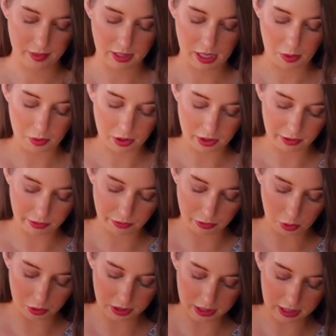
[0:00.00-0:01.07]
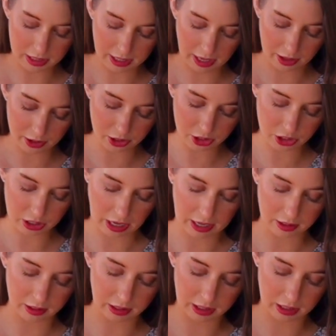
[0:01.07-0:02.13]
Now we're going to fold it together
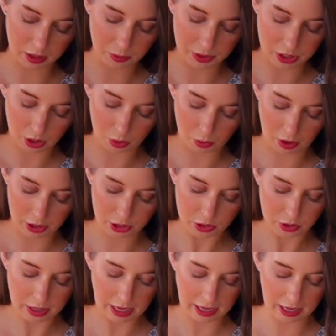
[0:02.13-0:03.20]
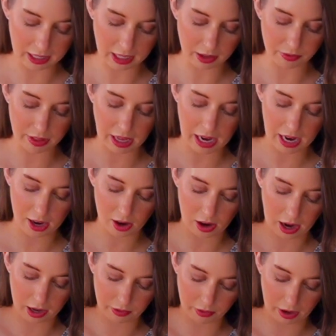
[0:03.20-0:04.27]
gently. We don't want to take any of the air
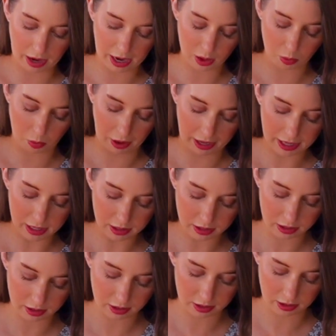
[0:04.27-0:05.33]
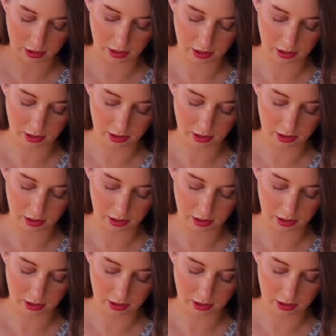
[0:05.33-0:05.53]
out of our egg whites.